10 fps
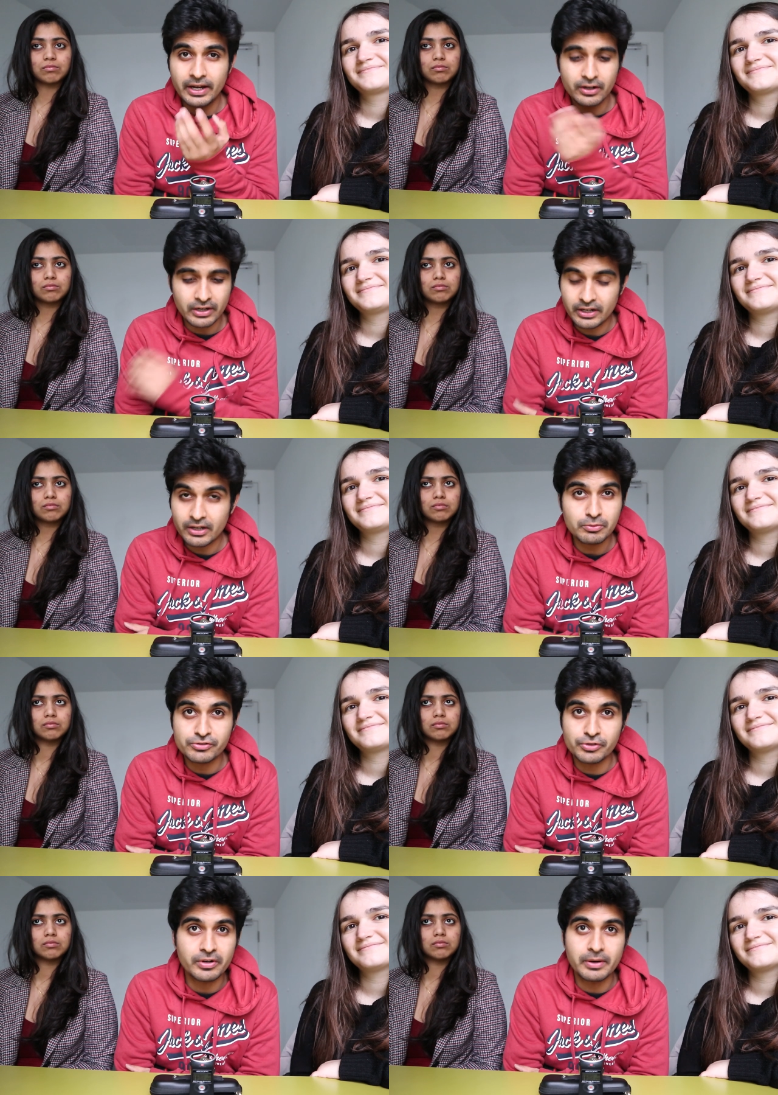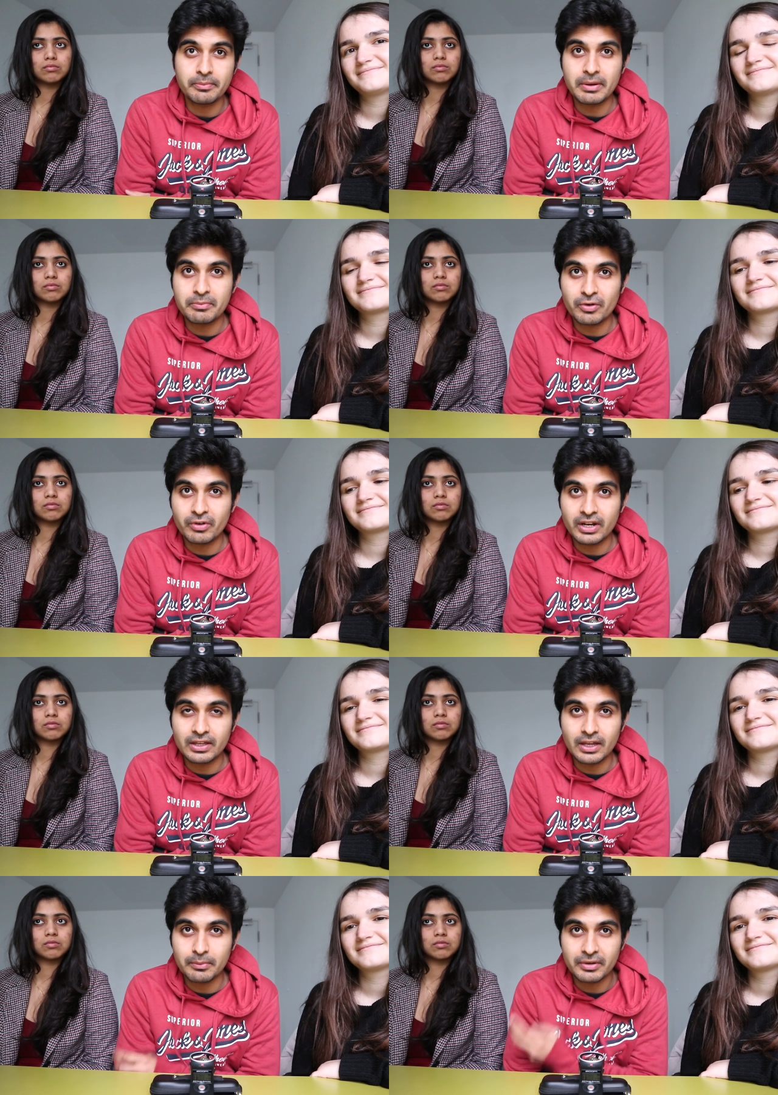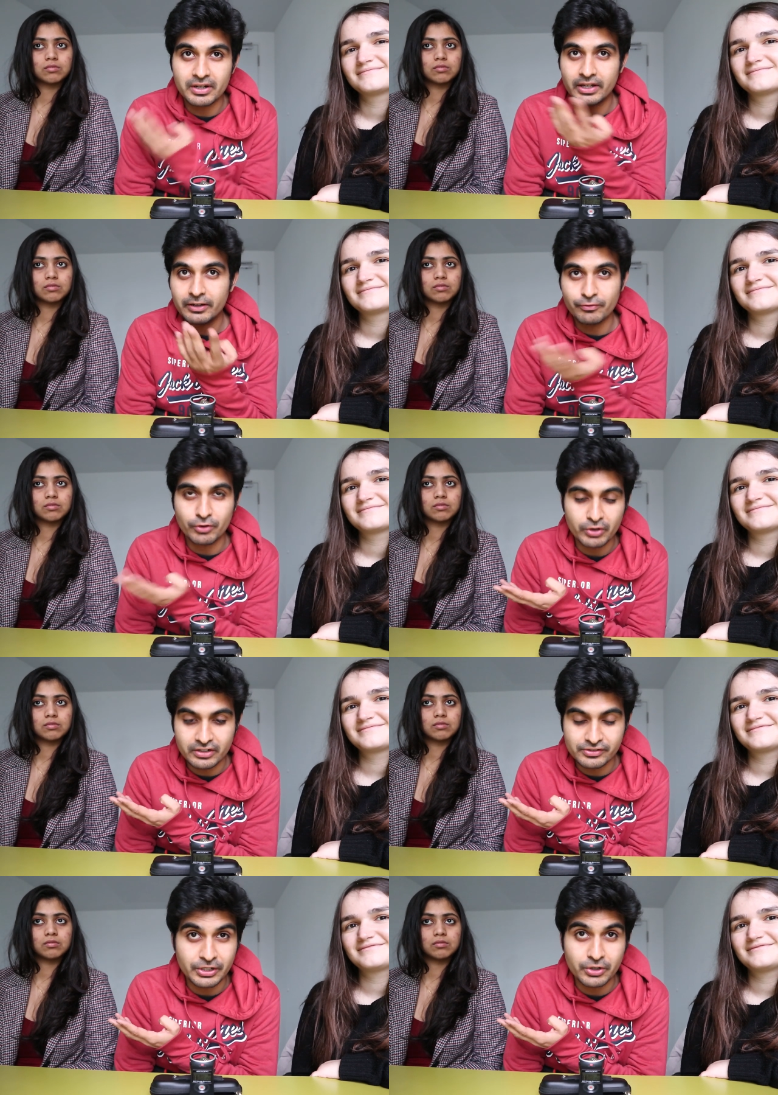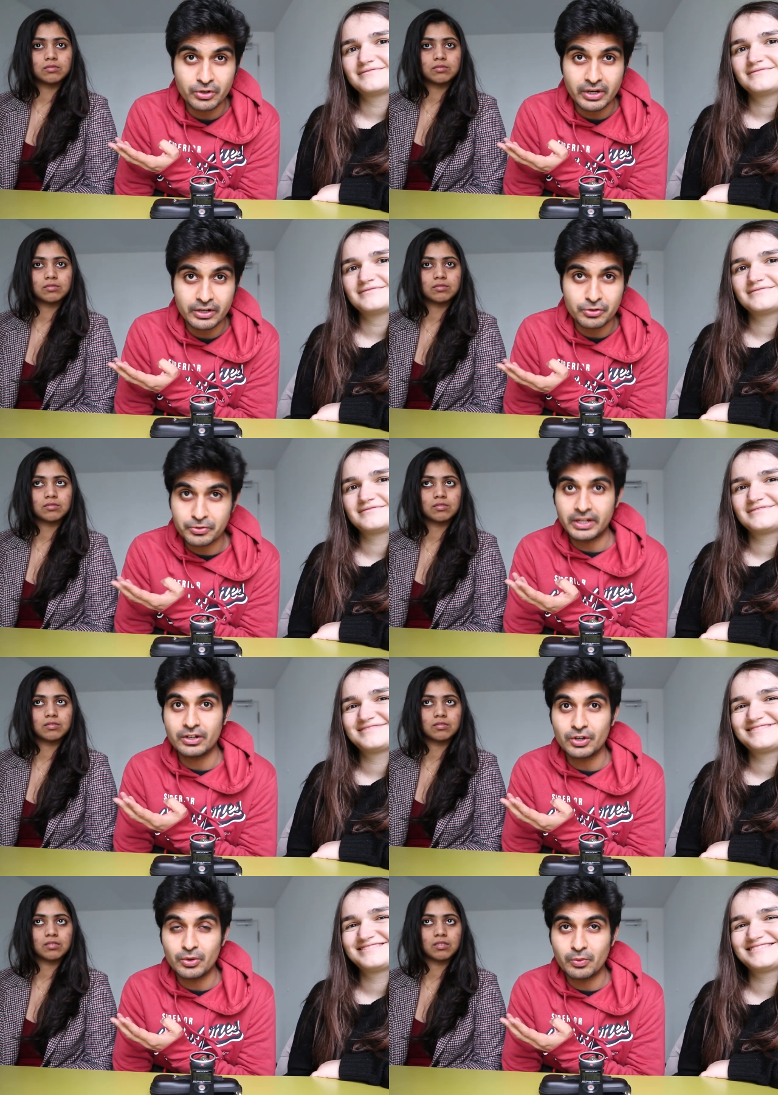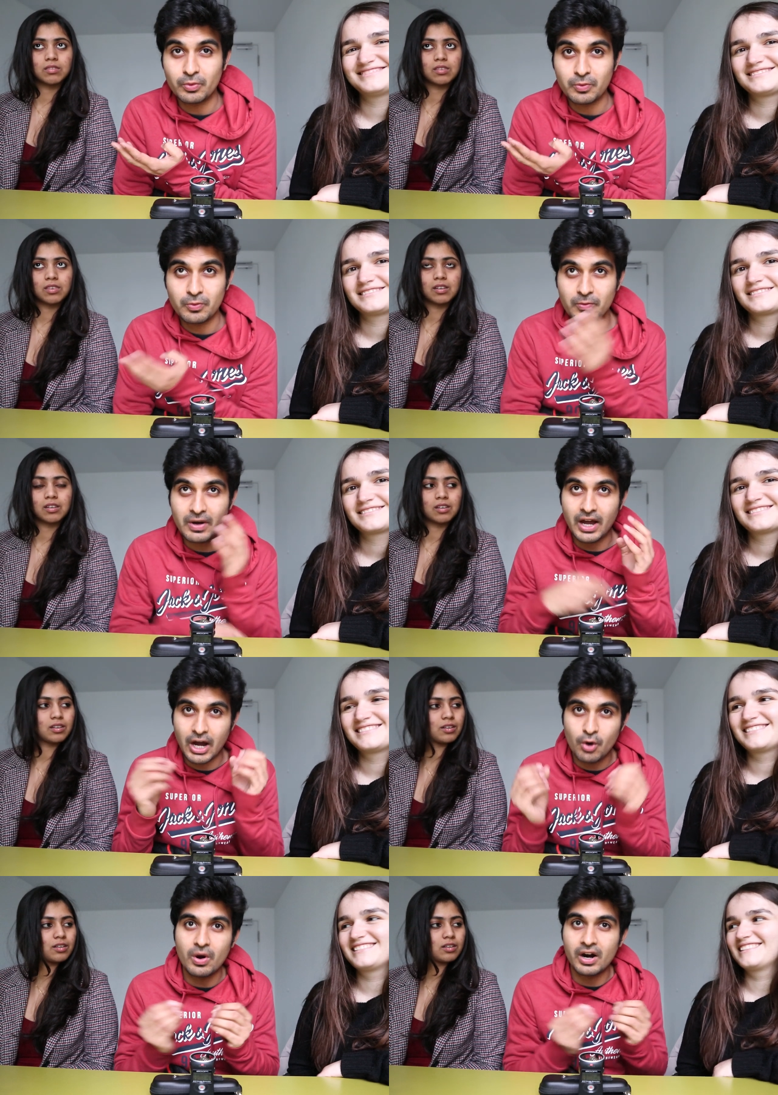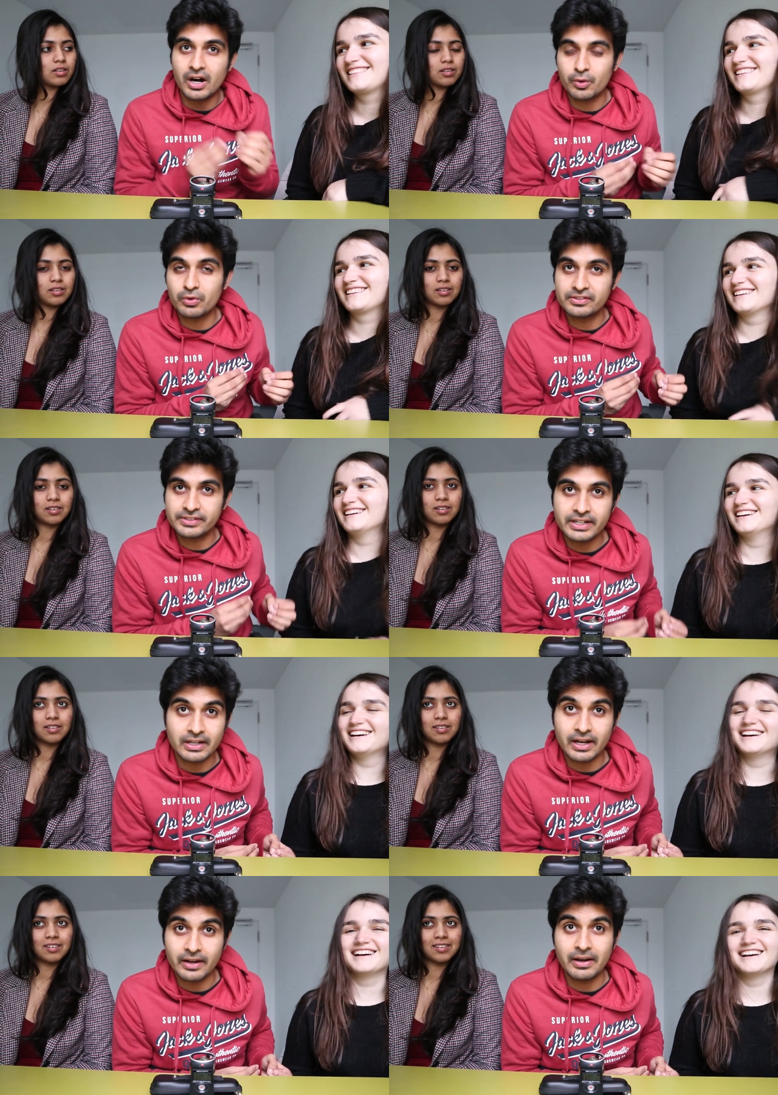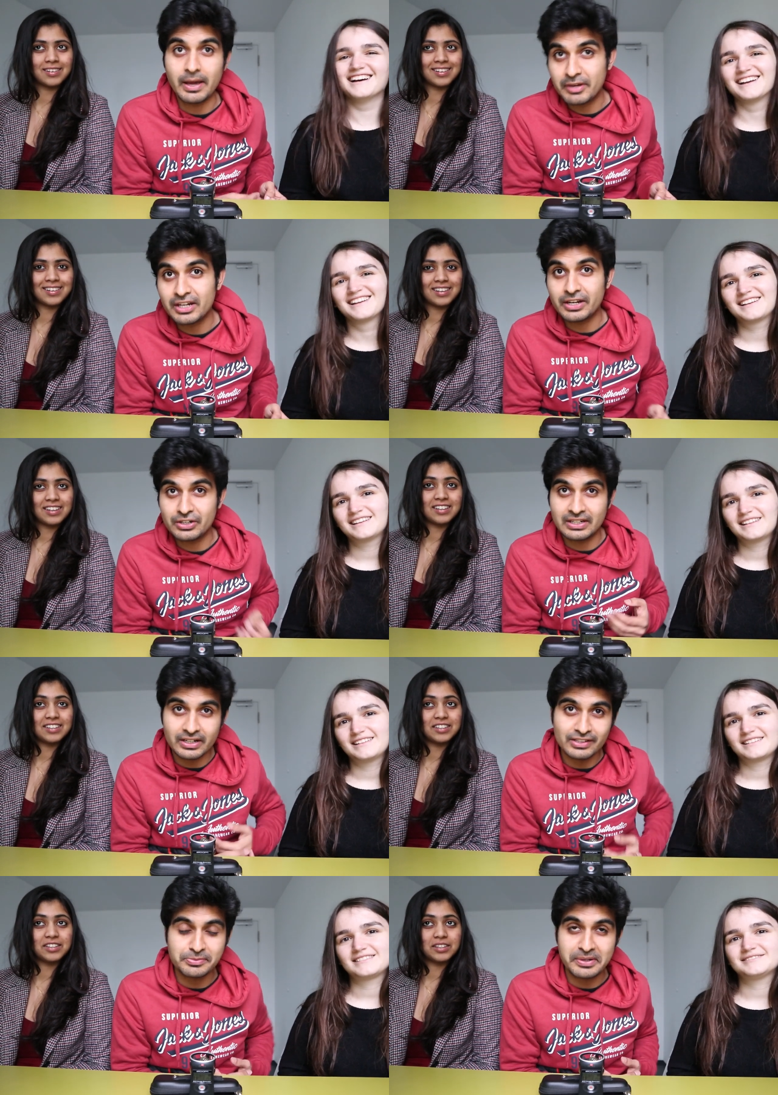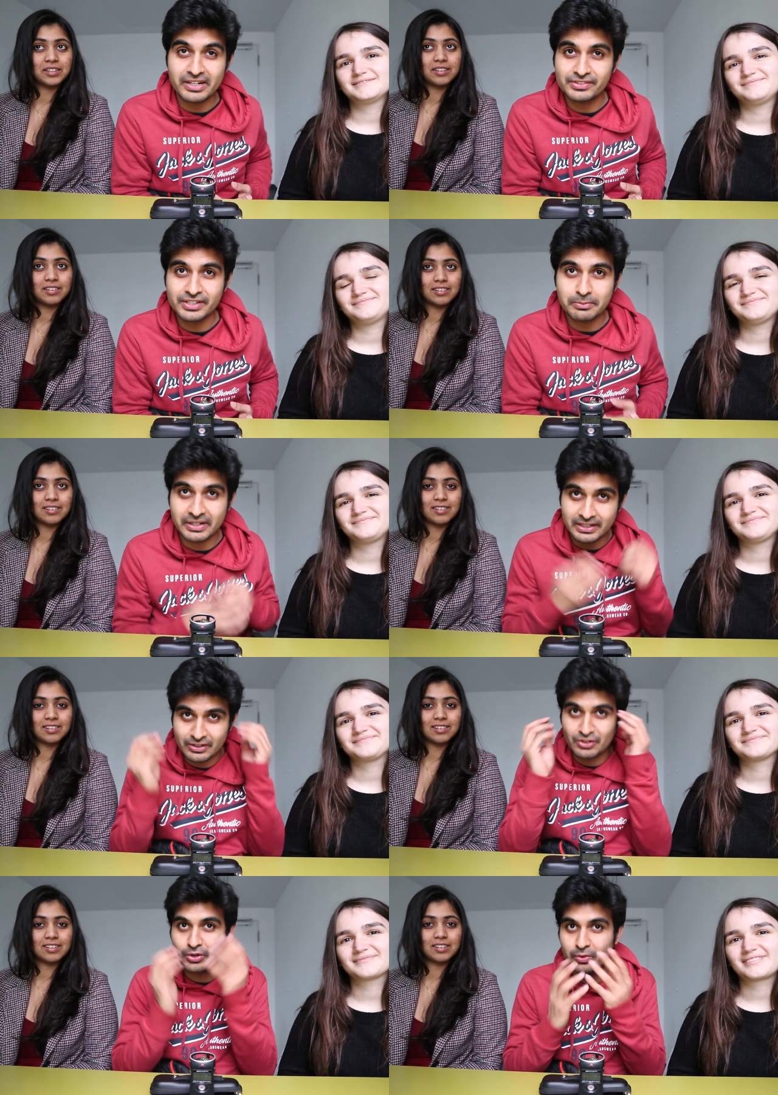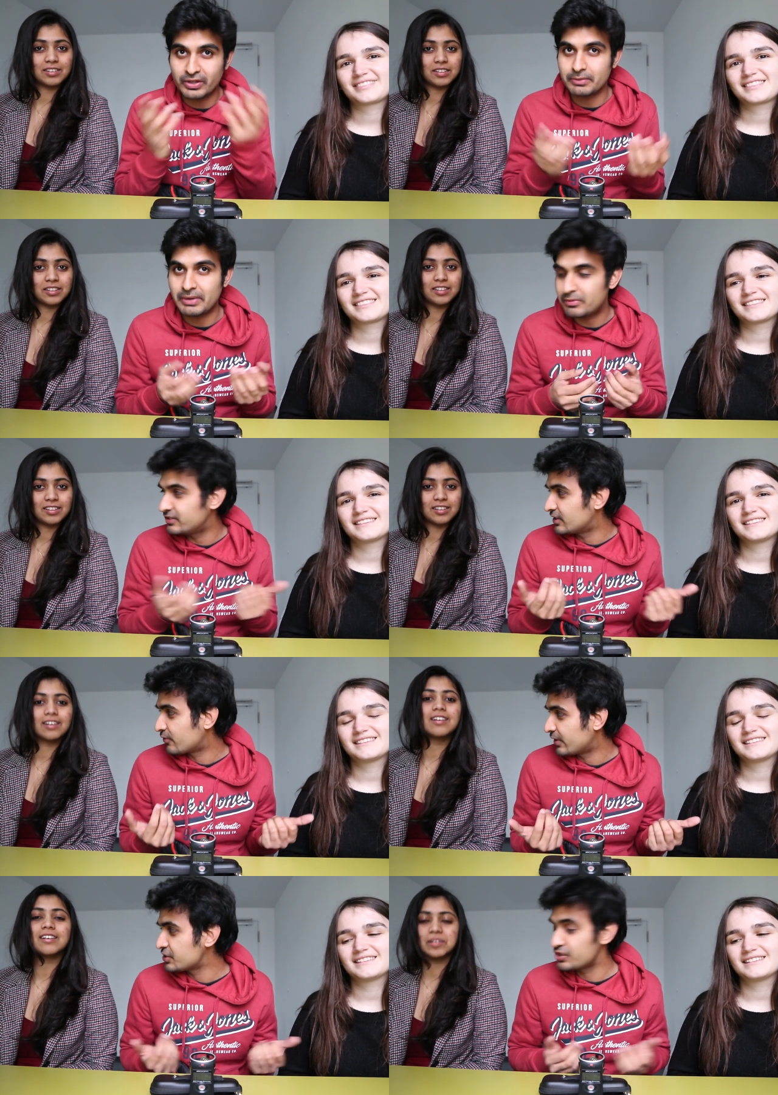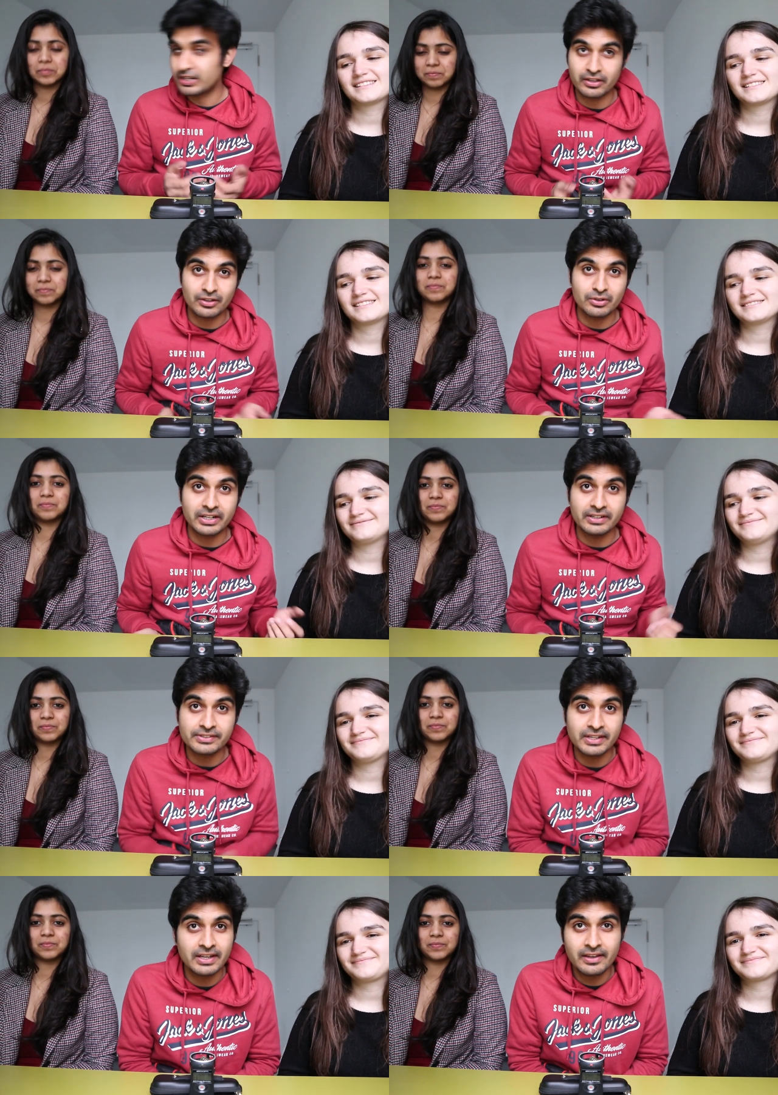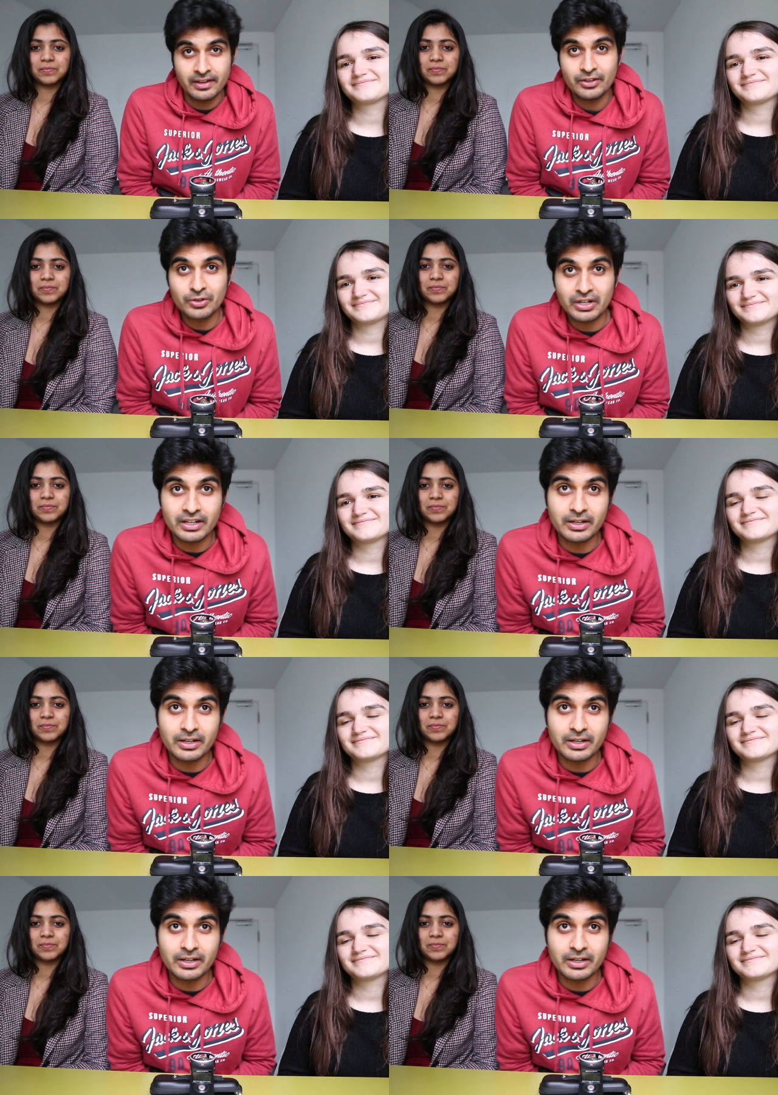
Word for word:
Speaker 1: I I almost don't remember when I came here like four years ago. I don't really know. How hard was it? I, I mean, I did experience it, but you know, when the memories are fresh, like you guys, you can tell